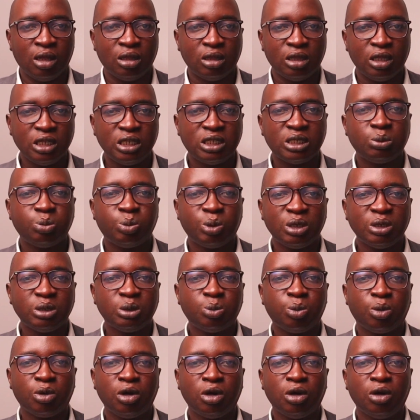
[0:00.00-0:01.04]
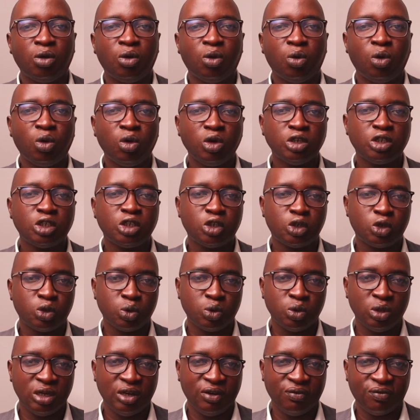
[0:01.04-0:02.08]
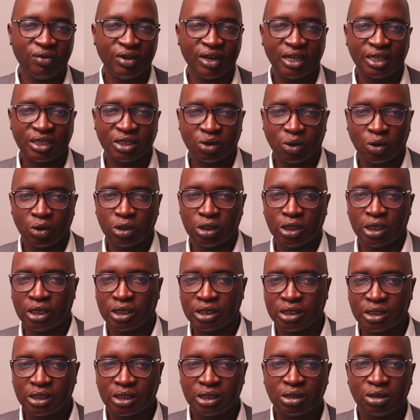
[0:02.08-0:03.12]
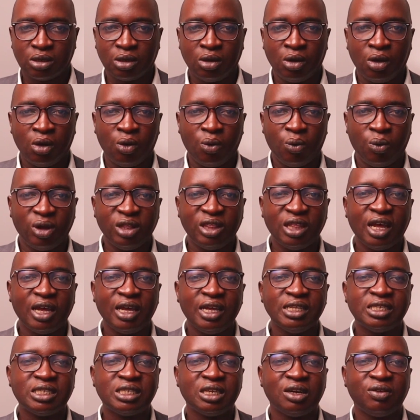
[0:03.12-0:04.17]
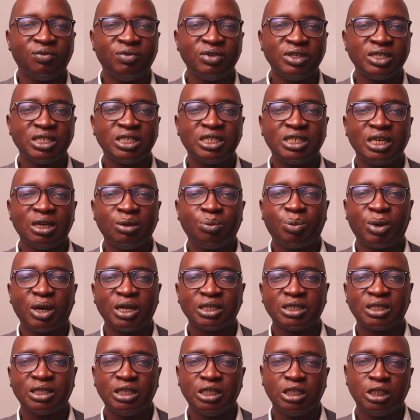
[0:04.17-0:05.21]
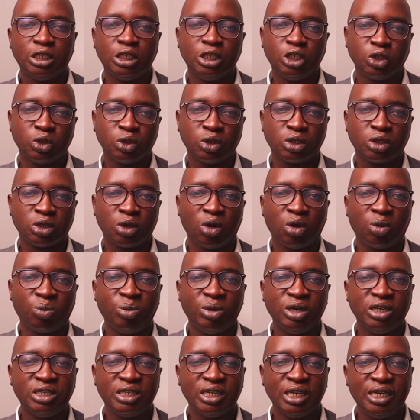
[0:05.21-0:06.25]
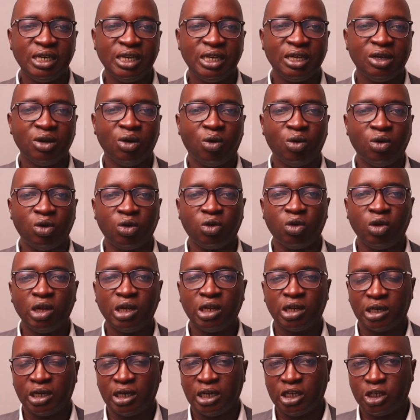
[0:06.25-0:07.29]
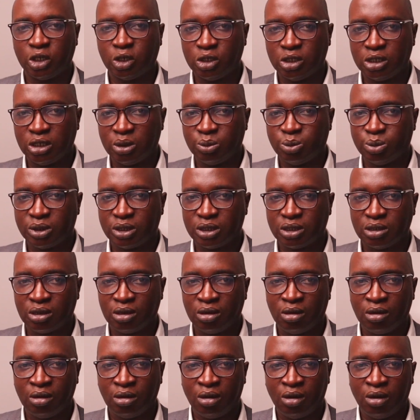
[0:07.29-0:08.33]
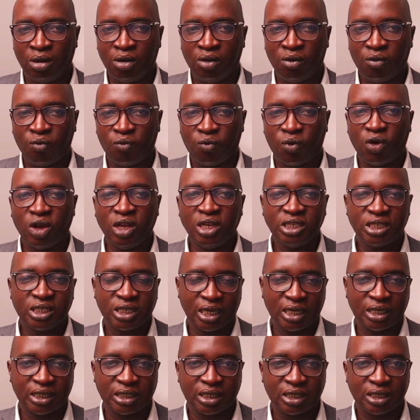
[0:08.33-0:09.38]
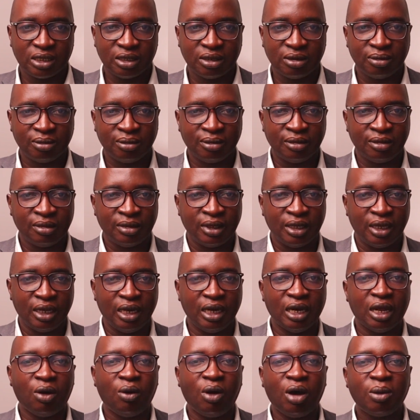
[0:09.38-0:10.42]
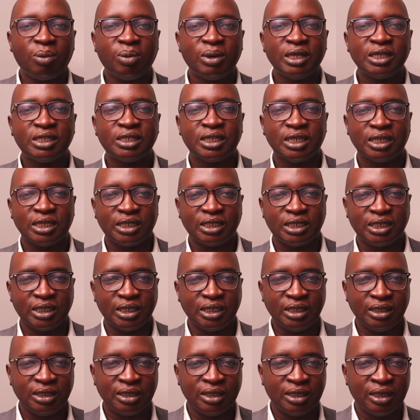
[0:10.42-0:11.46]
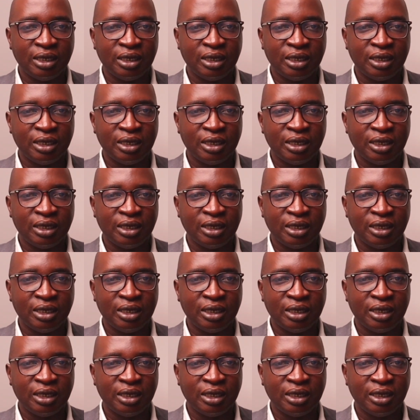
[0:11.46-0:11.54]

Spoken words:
This principle holds true in various contexts, whether it's revisiting past decisions or maintaining ongoing relationships. For instance, in a workplace setting,